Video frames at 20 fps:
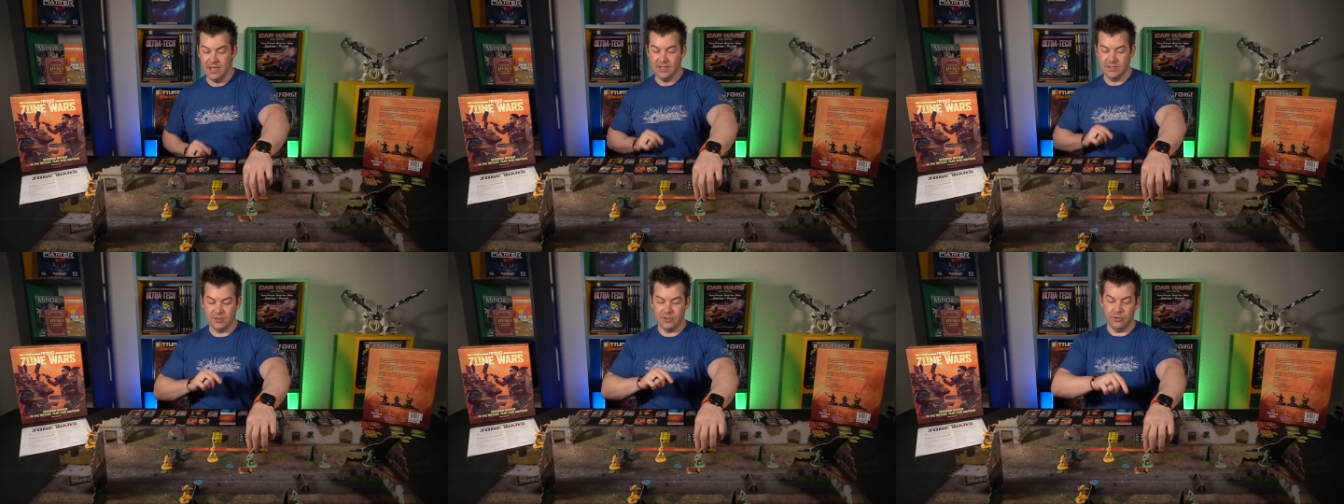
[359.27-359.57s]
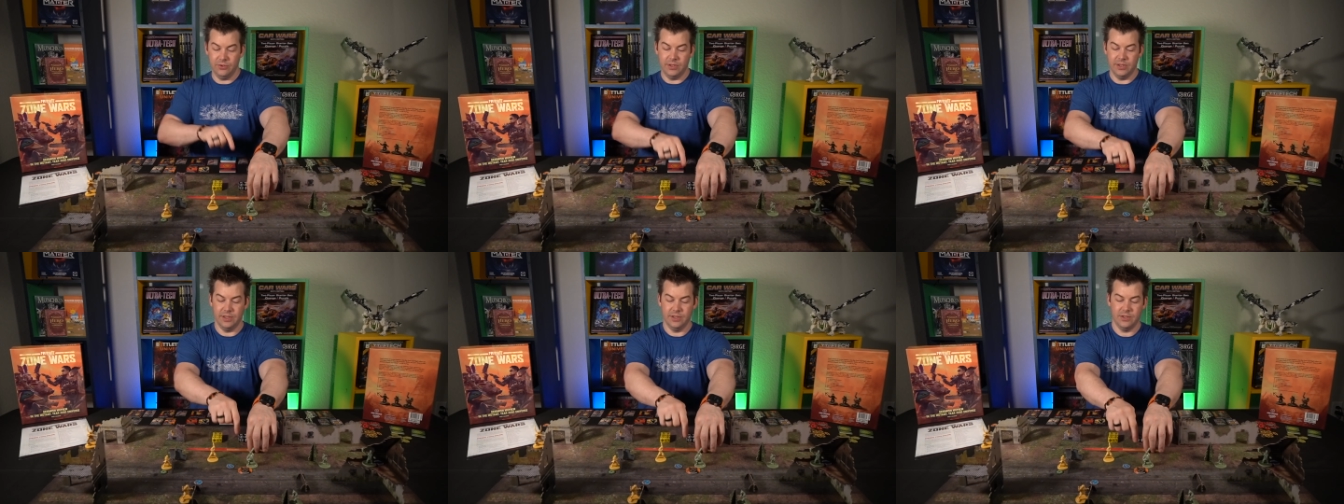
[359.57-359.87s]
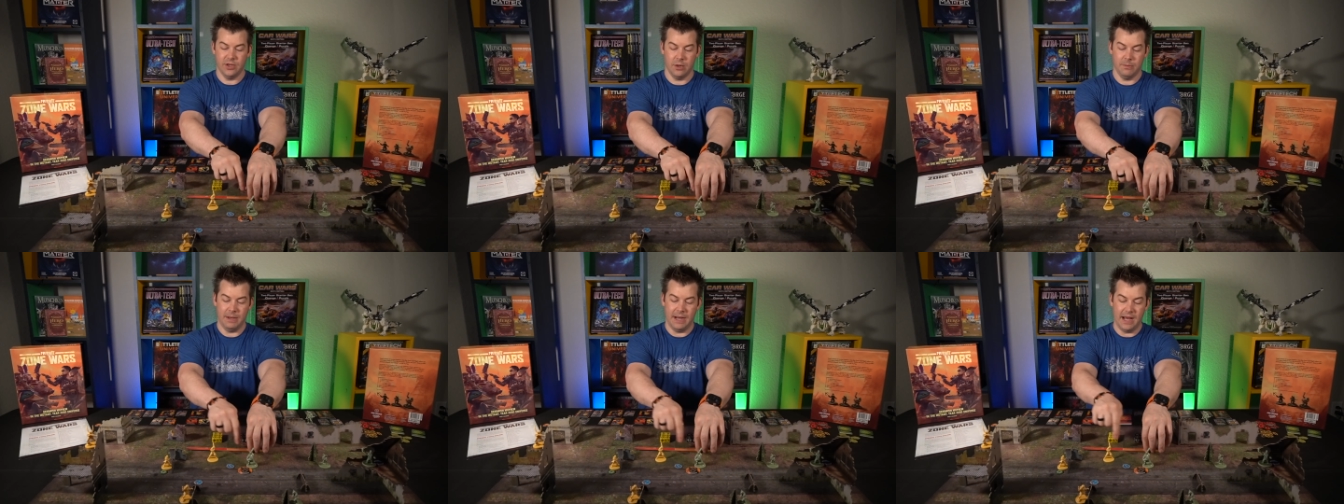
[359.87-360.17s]
so you can
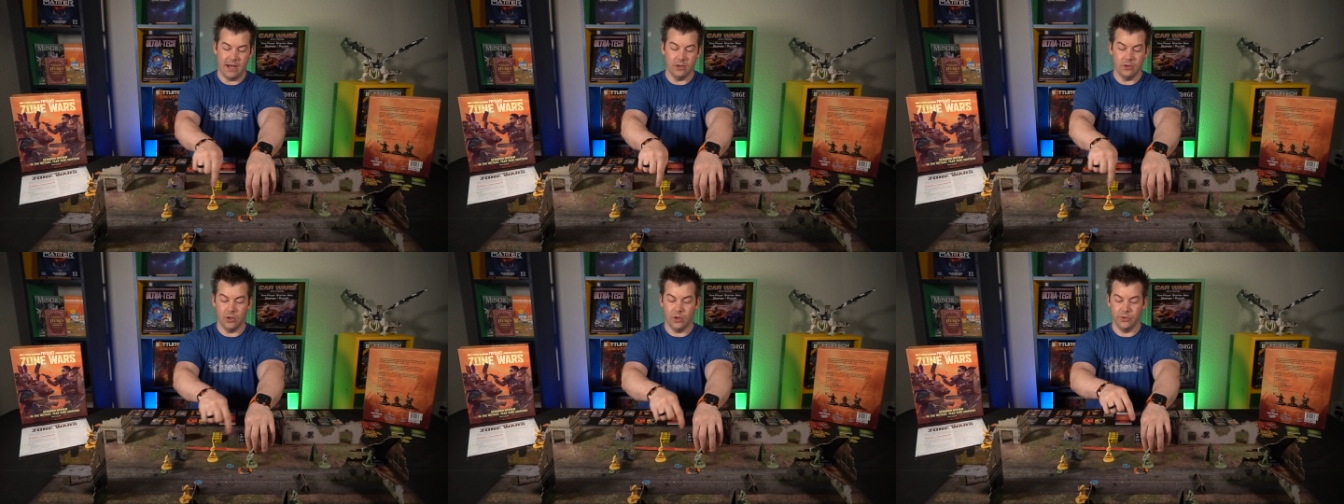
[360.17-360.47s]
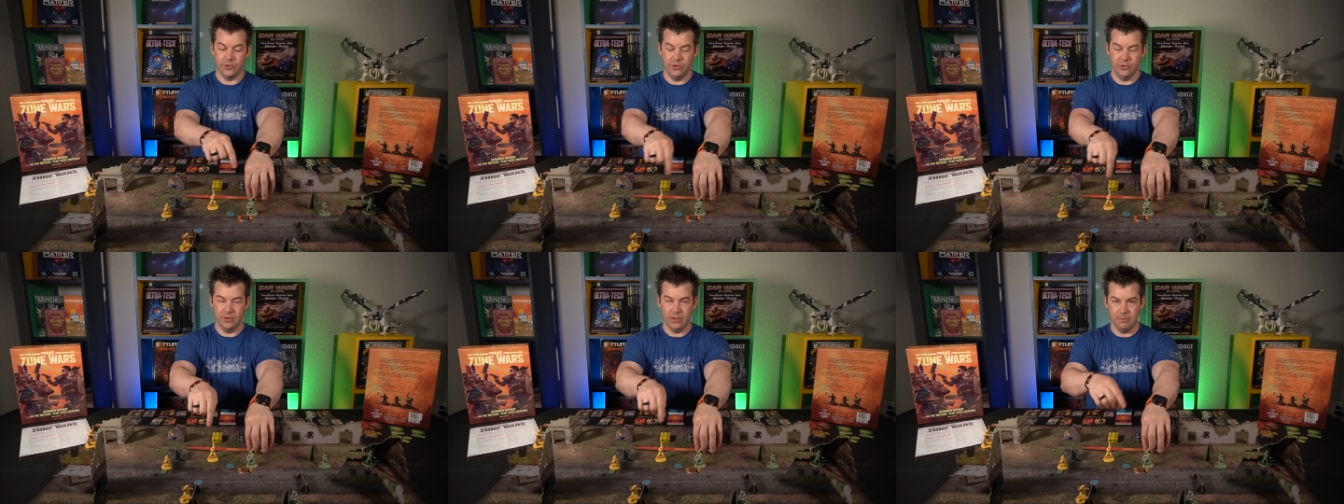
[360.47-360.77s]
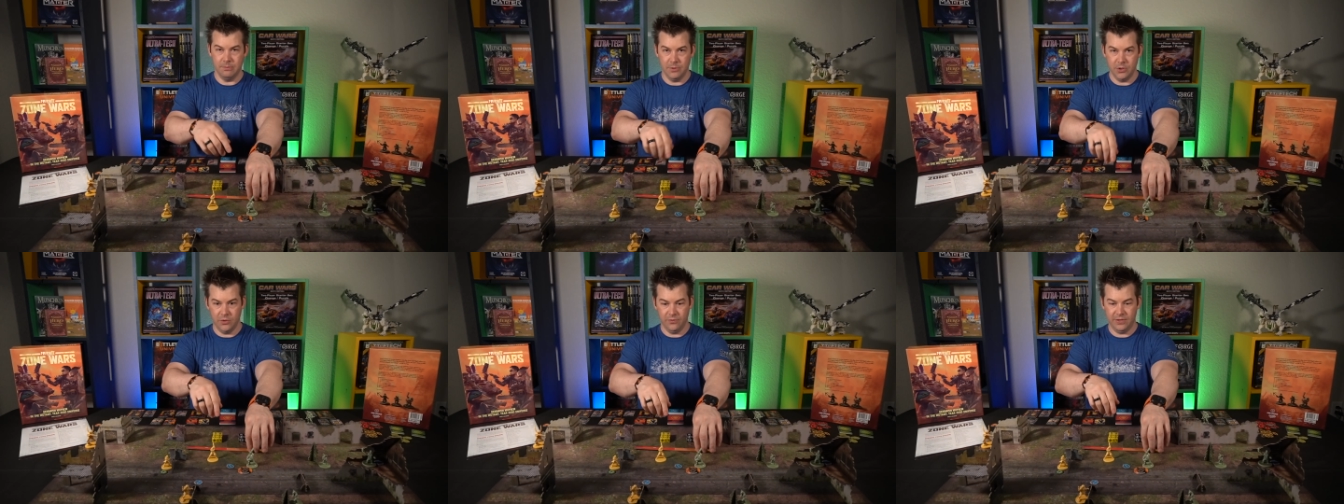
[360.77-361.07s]
determine how long you can
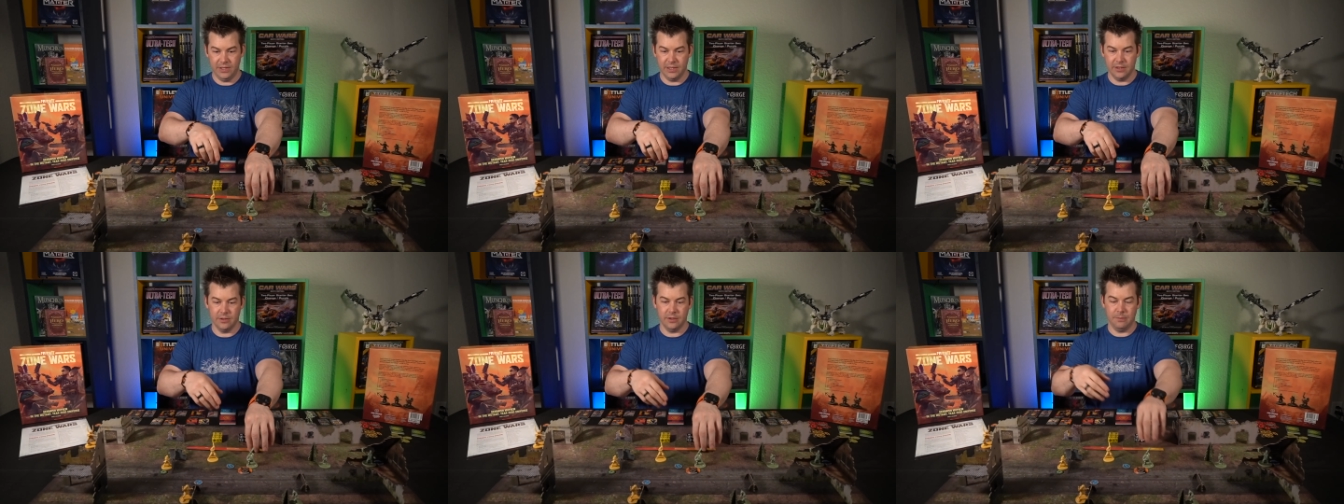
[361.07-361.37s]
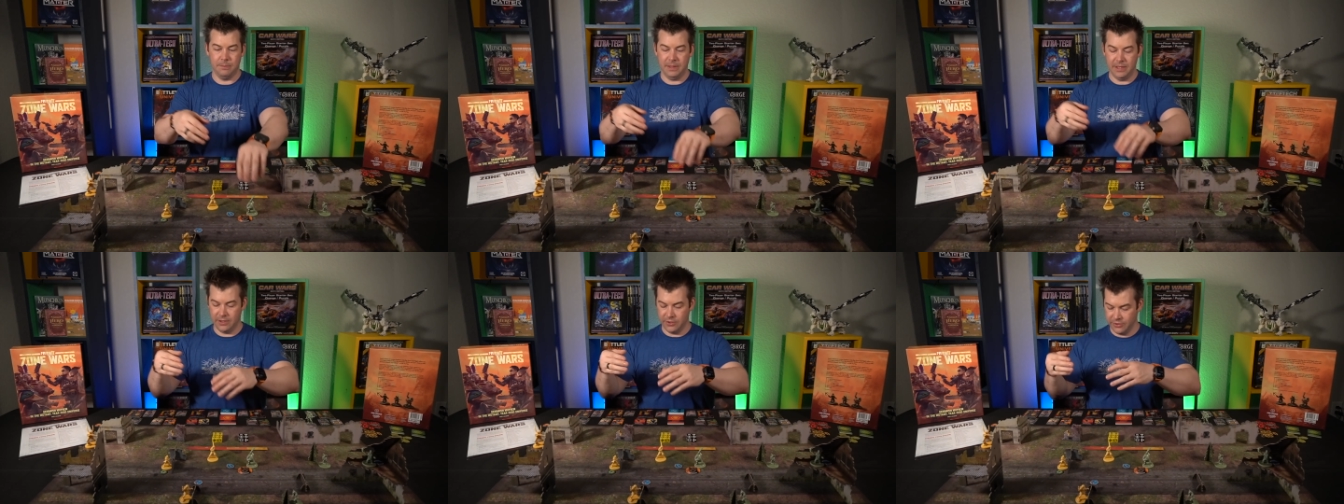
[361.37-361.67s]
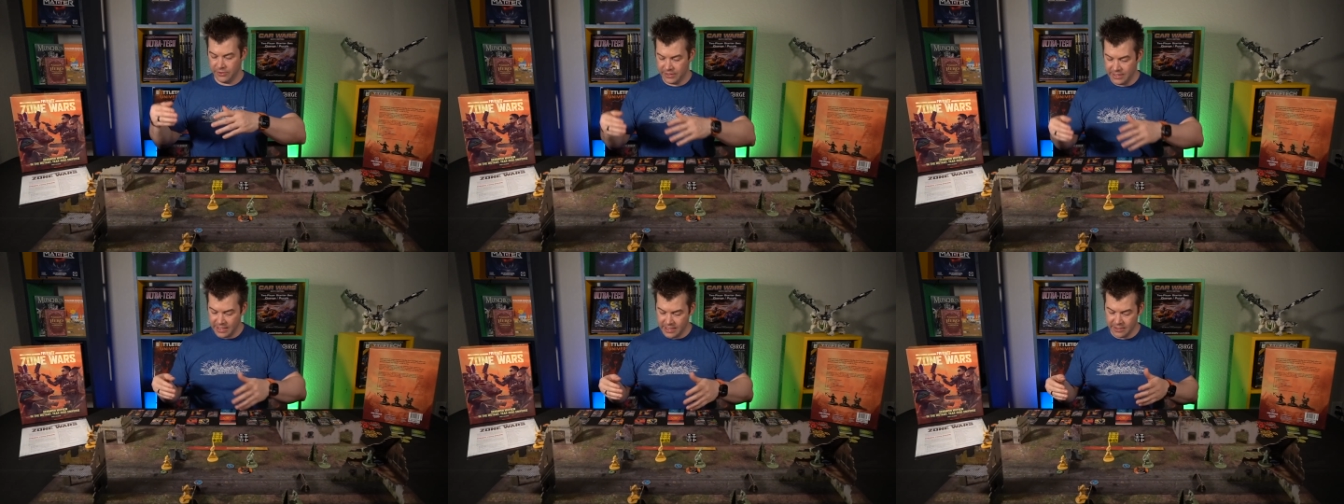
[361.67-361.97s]
move here depending on
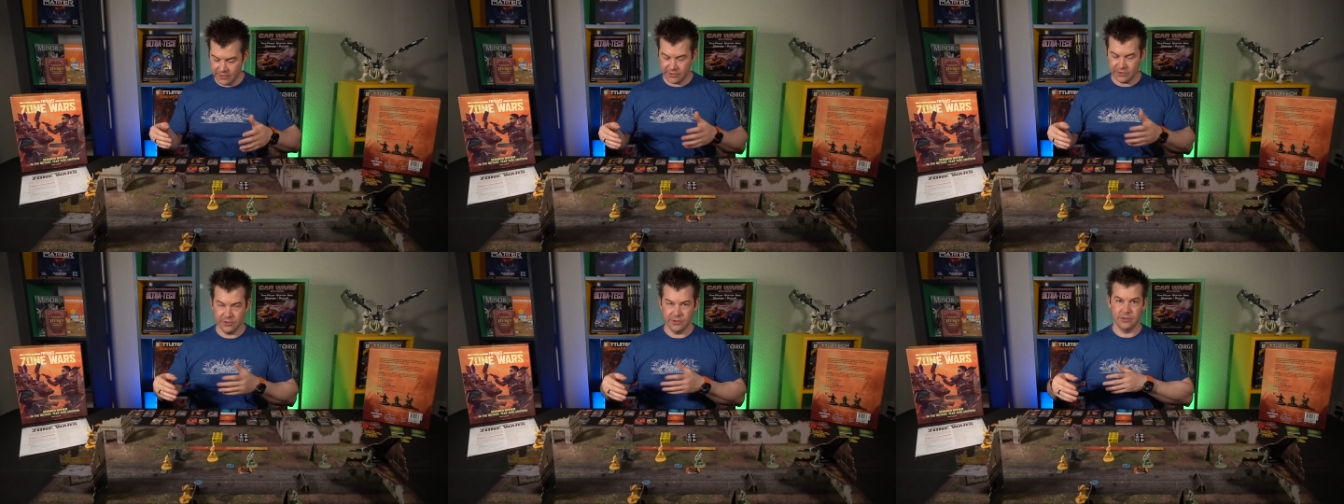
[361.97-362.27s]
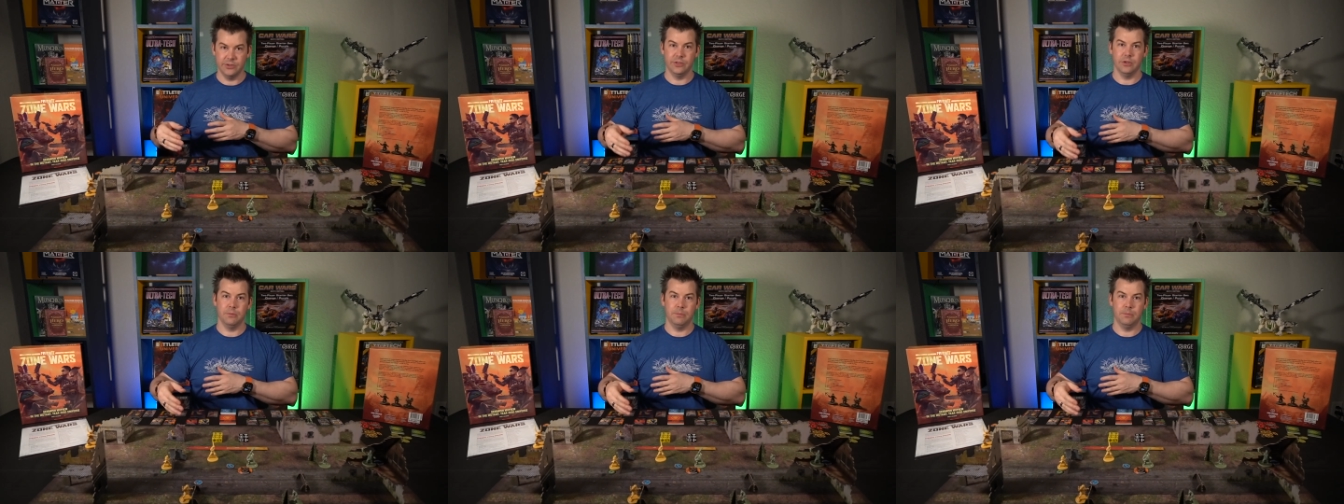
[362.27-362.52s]
your character, your